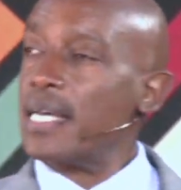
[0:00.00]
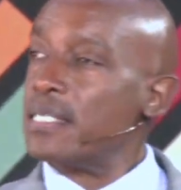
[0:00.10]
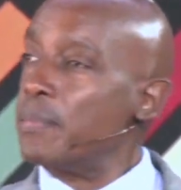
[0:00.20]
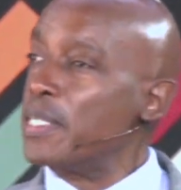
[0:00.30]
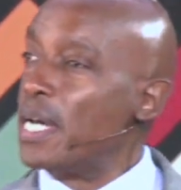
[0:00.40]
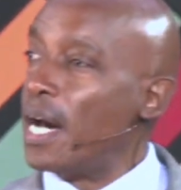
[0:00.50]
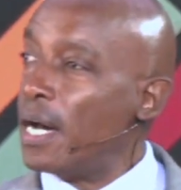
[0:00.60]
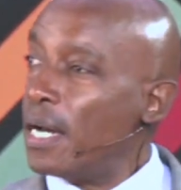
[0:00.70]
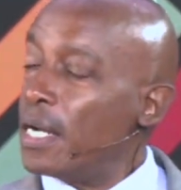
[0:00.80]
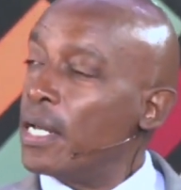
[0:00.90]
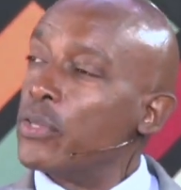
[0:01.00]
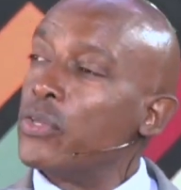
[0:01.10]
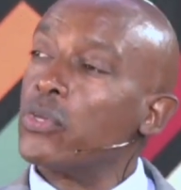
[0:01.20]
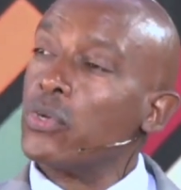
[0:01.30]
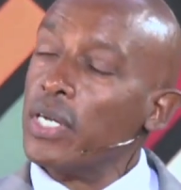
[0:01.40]
estimates are?
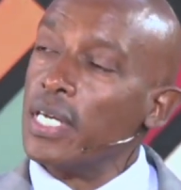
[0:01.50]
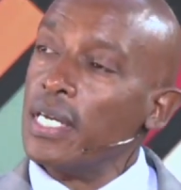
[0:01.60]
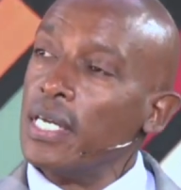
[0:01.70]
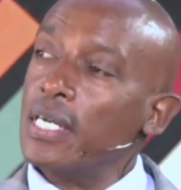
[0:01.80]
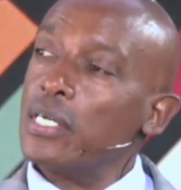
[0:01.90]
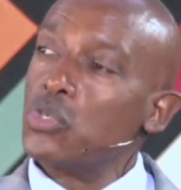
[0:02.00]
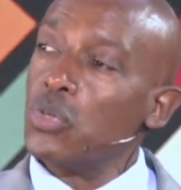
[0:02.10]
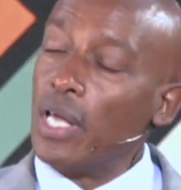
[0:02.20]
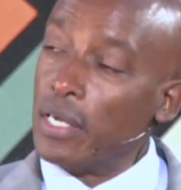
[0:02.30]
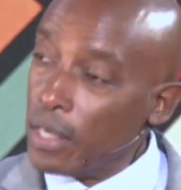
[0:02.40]
Three trillion.